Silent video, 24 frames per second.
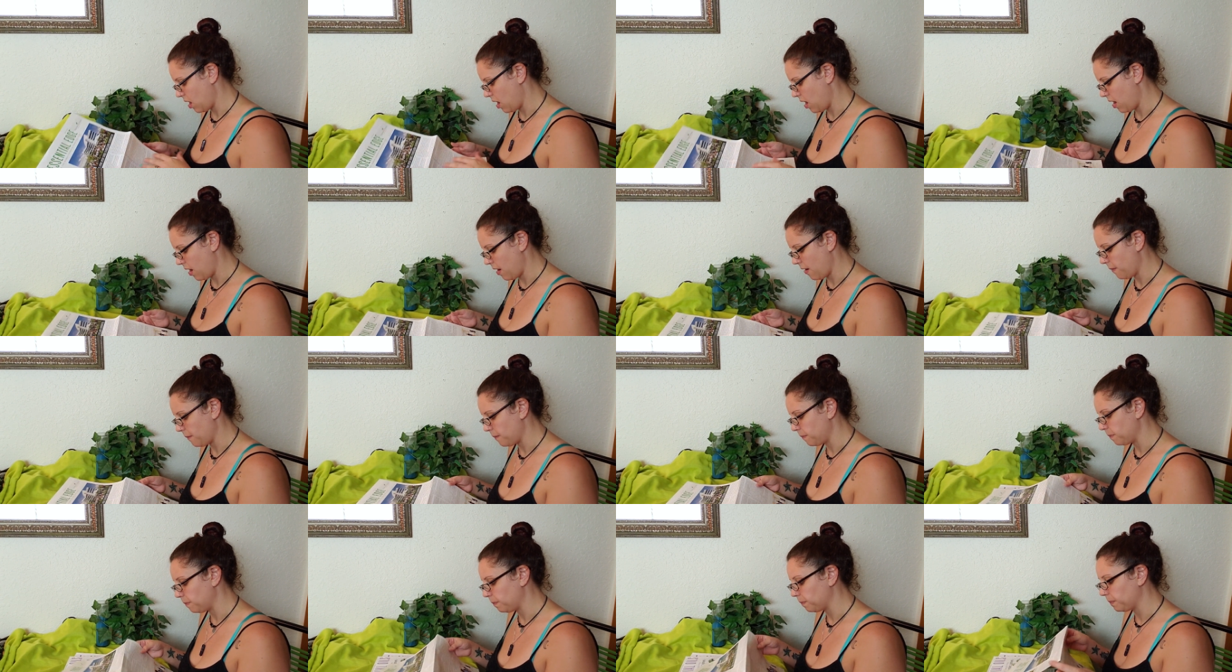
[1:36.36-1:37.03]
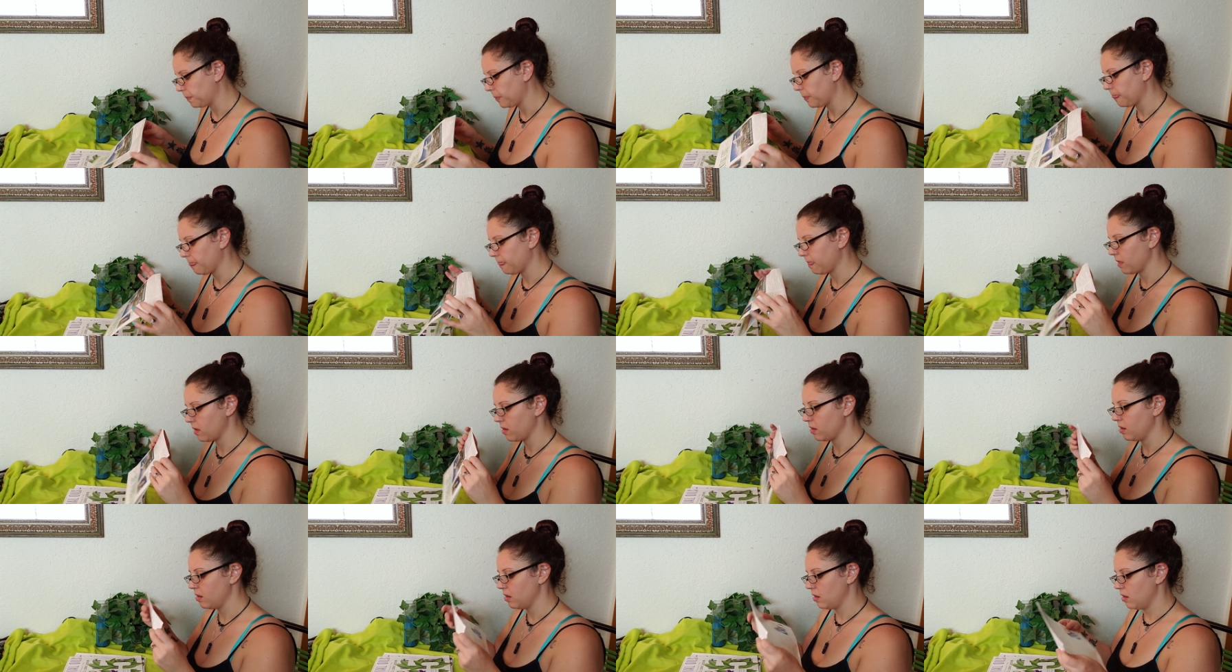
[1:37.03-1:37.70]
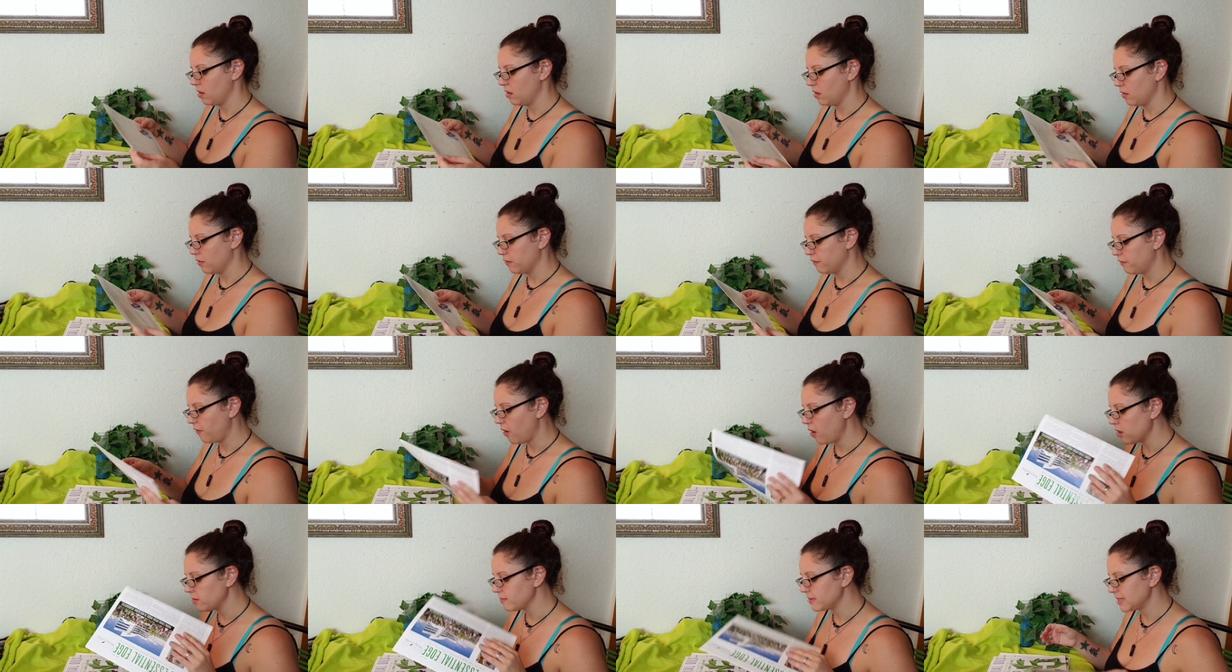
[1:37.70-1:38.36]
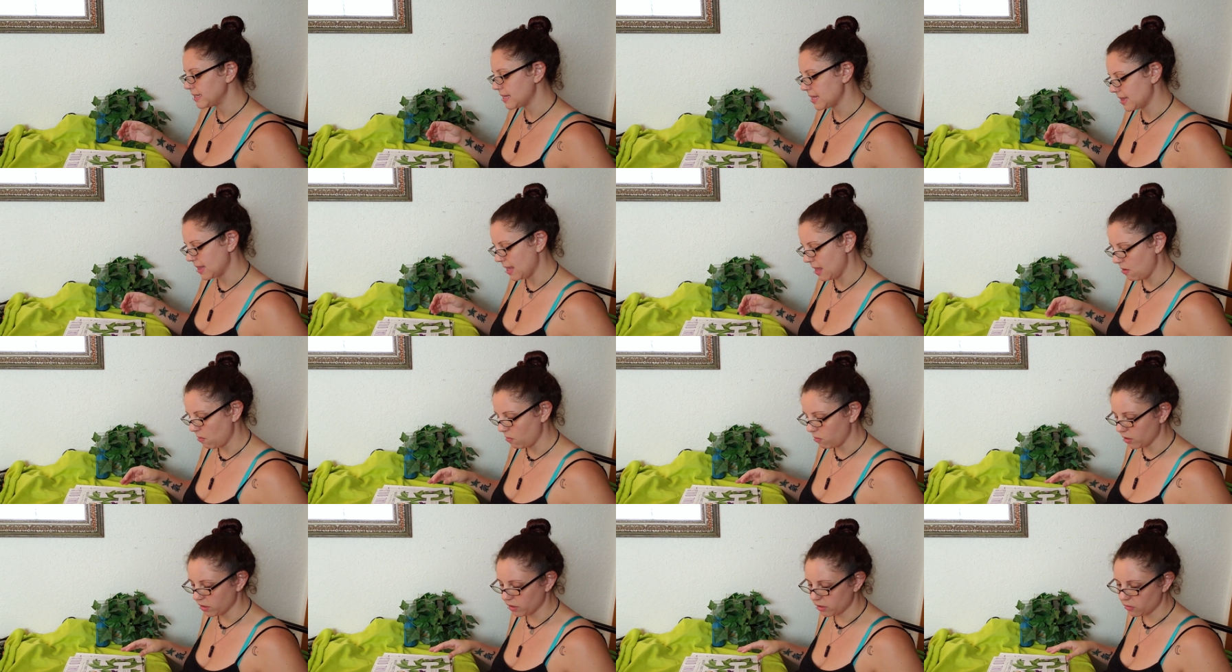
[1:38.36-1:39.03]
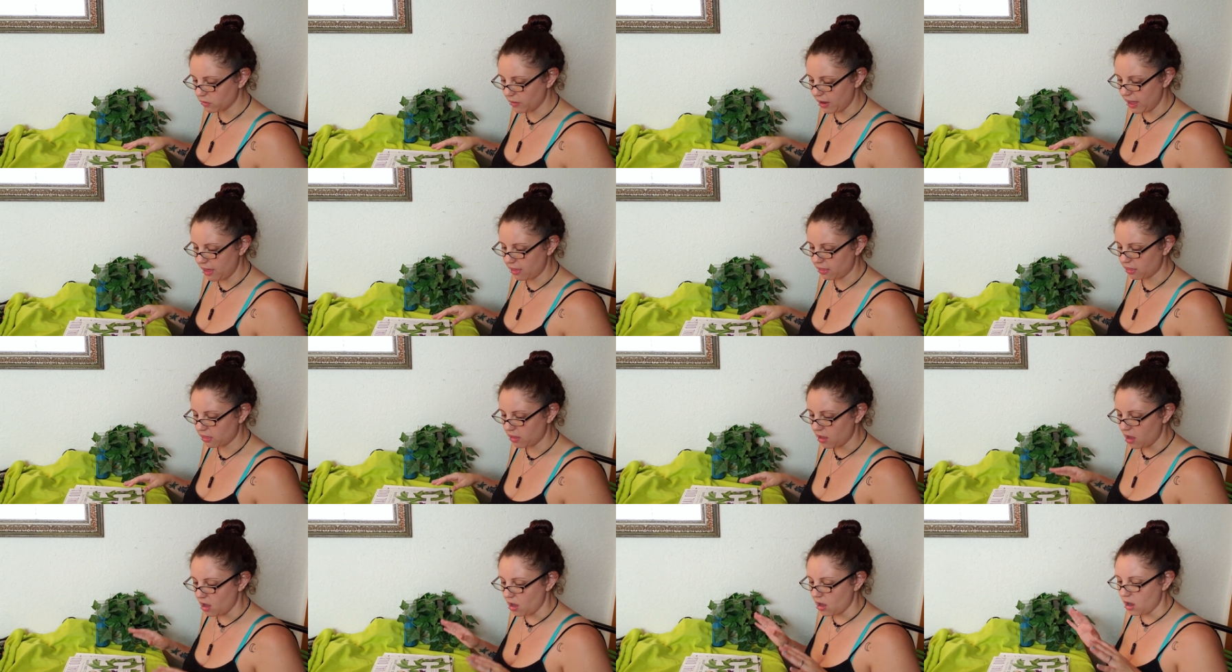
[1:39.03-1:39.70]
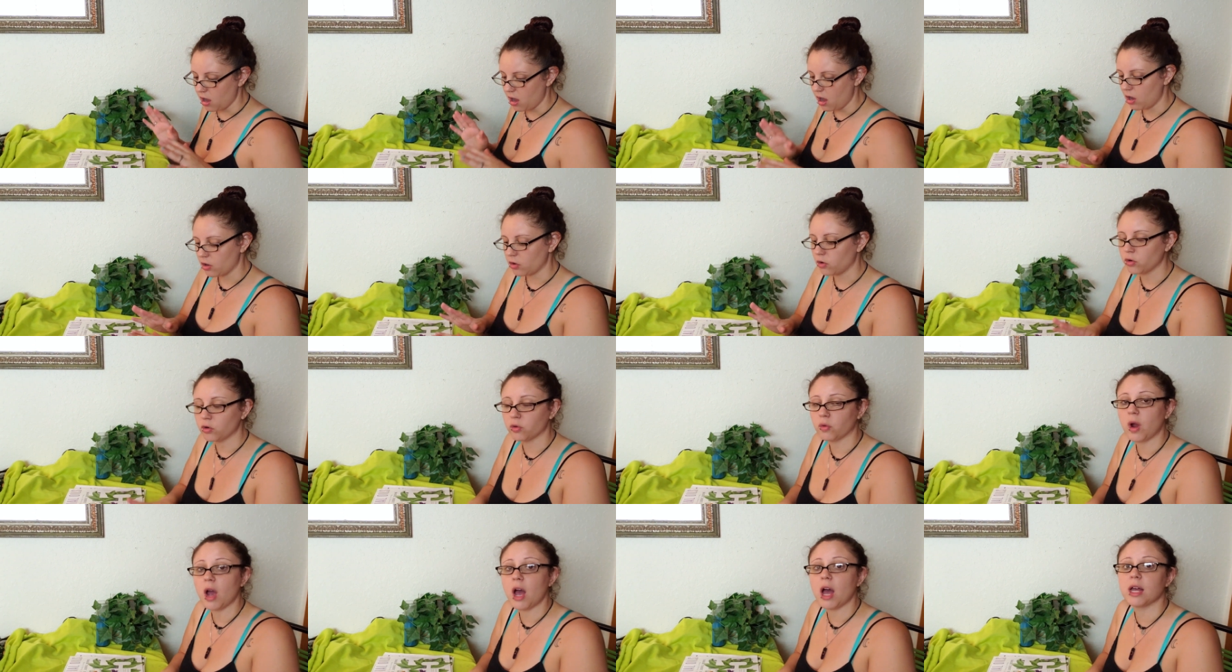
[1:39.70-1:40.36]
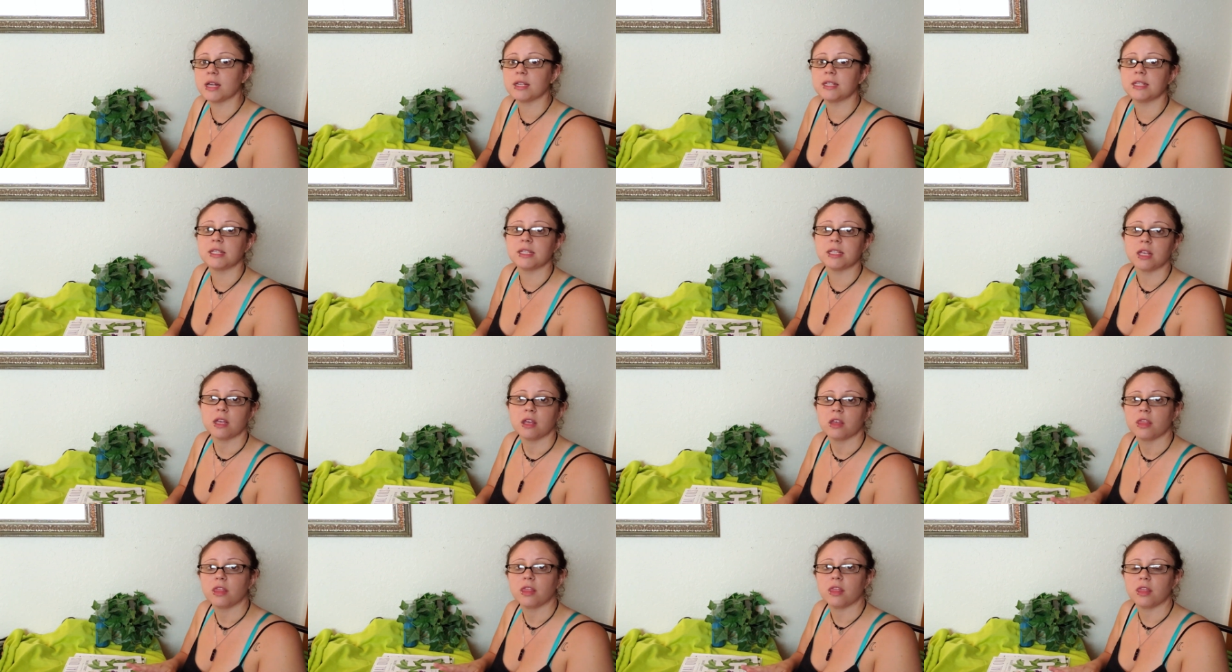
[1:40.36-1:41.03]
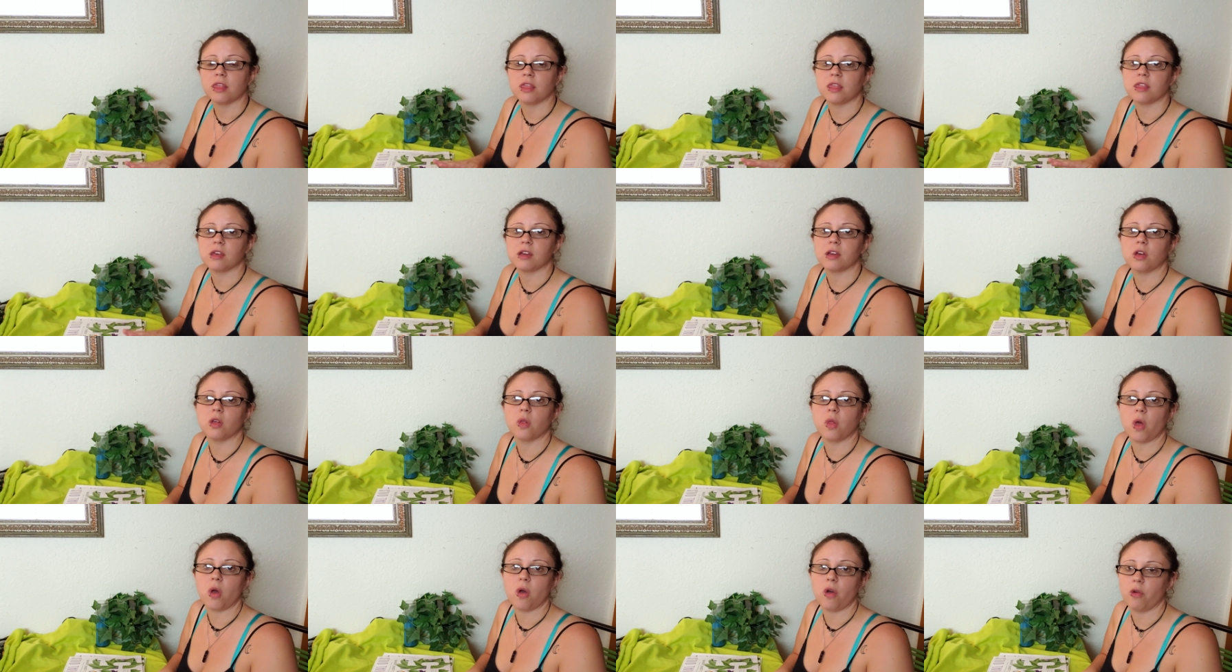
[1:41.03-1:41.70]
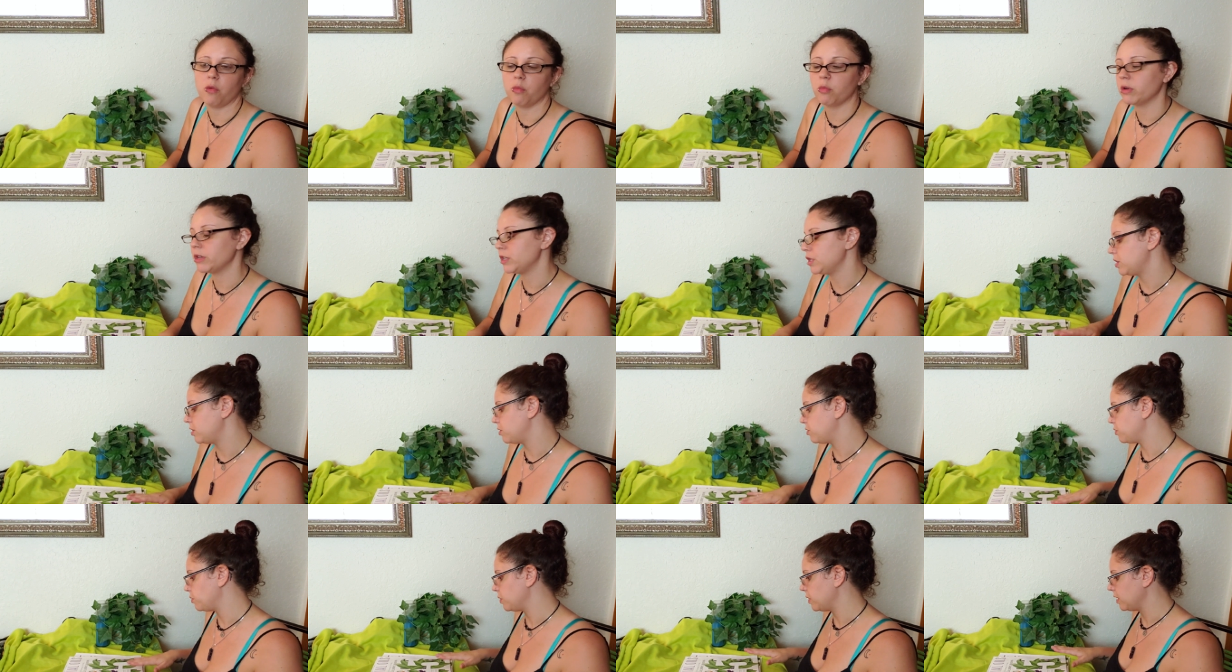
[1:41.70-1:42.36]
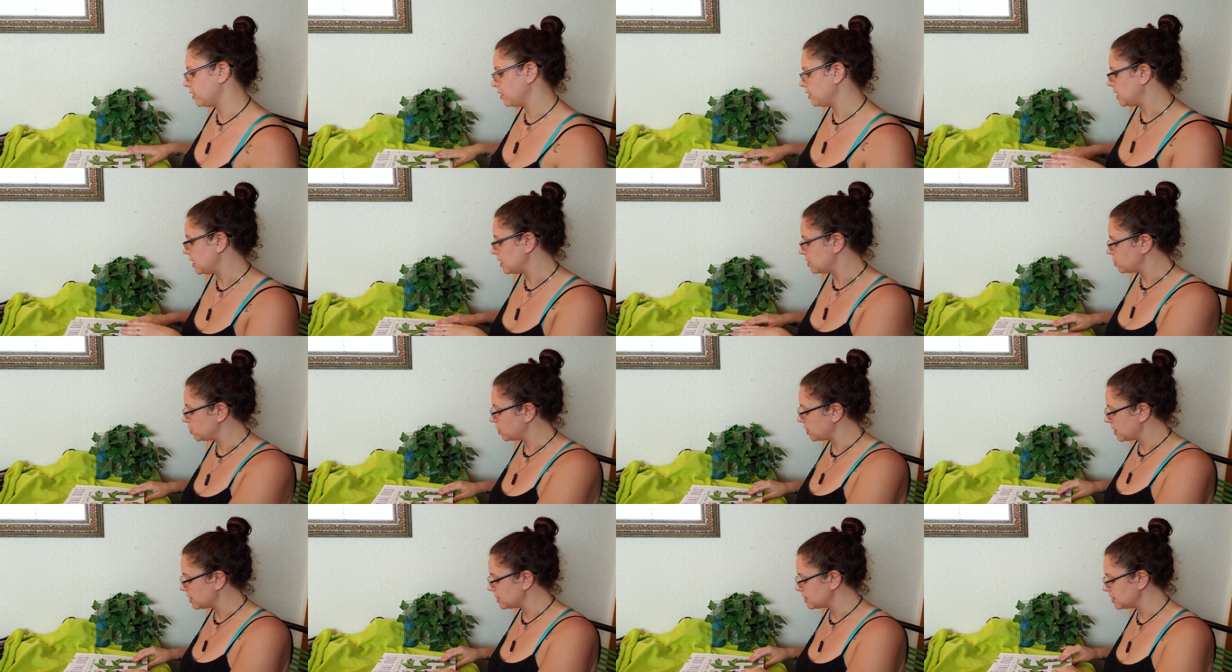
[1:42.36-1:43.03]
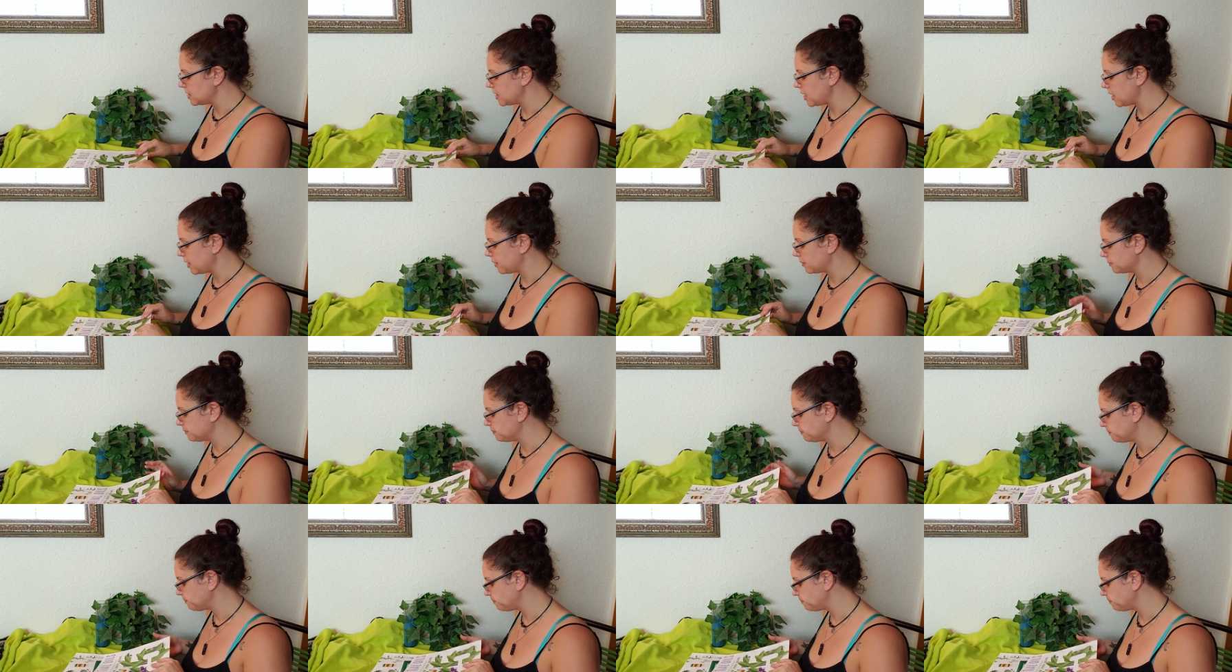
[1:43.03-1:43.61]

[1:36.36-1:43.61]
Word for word: um, farms that they work with across the globe, which is really interesting.